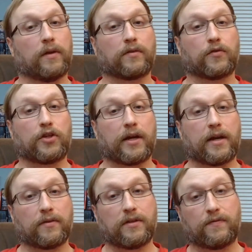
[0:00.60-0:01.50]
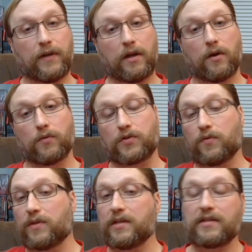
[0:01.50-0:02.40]
Thanks for checking out this video.
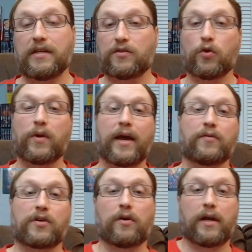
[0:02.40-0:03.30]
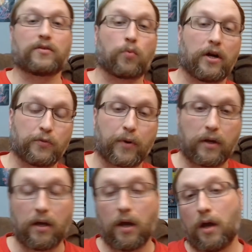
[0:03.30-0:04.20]
So this is to announce our next watch
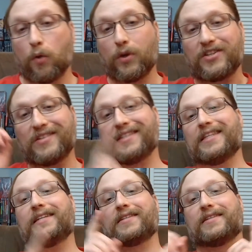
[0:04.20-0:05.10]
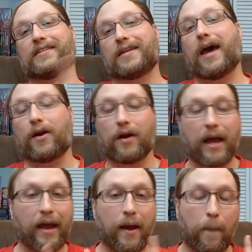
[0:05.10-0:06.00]
party, which is this
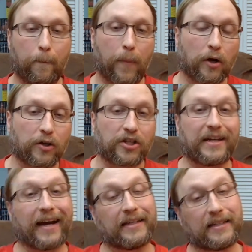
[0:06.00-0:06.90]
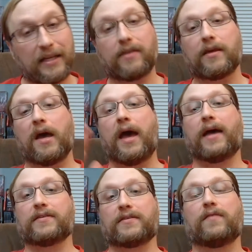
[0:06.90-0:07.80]
Saturday, March nineteenth
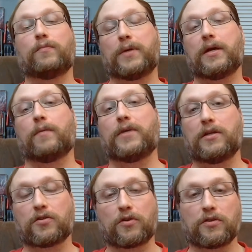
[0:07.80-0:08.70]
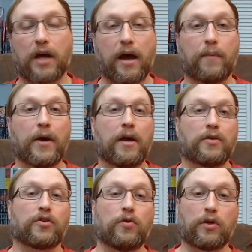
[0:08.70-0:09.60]
at seven p m Eastern time.
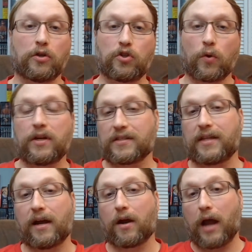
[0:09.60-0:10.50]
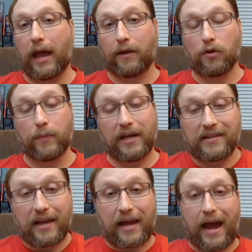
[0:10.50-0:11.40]
So you can join us there, and you may
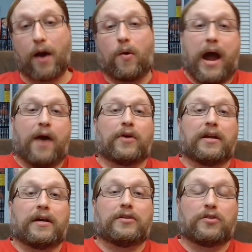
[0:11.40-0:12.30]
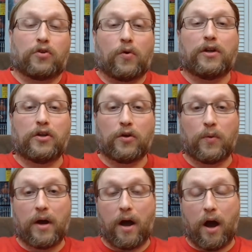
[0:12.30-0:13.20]
say, how? How can I join you?